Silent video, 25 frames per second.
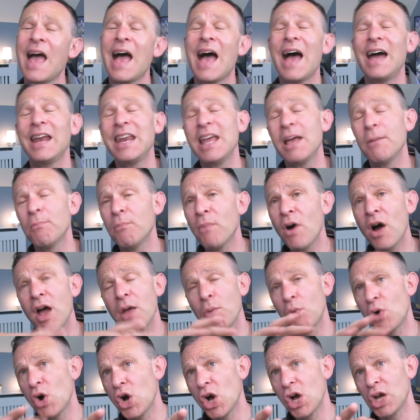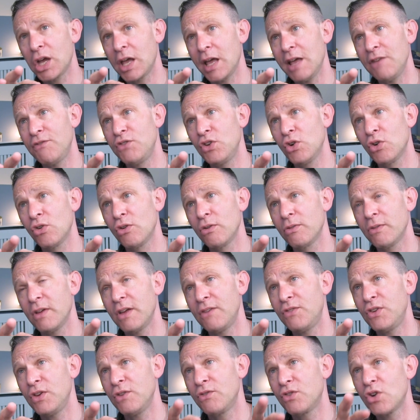And it might work if
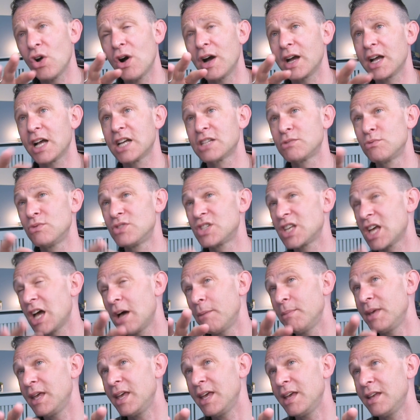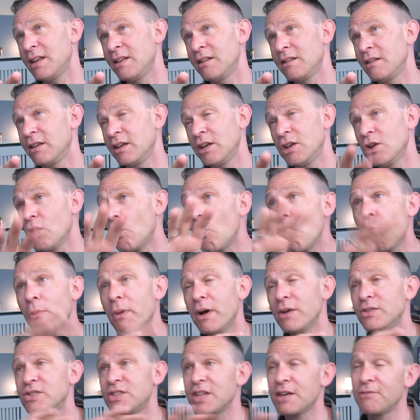you've got customers coming in,
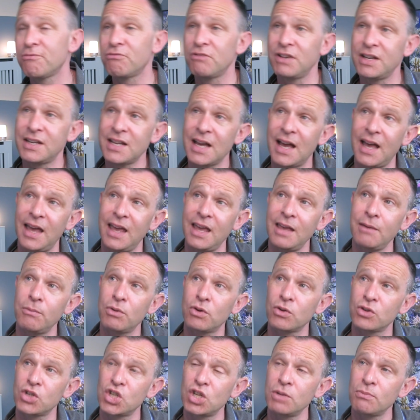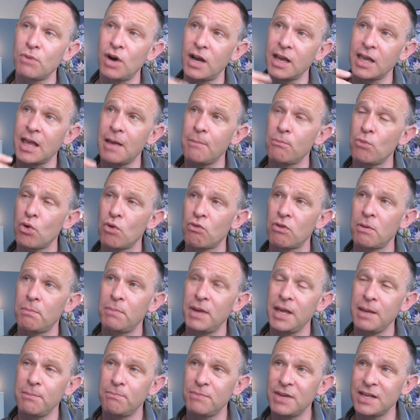almost every day, because you might get more
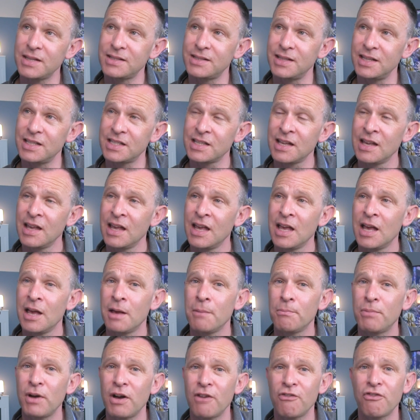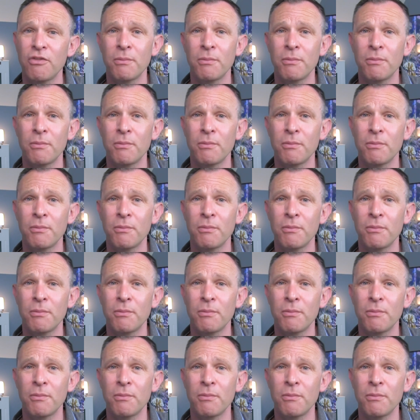repeat business. But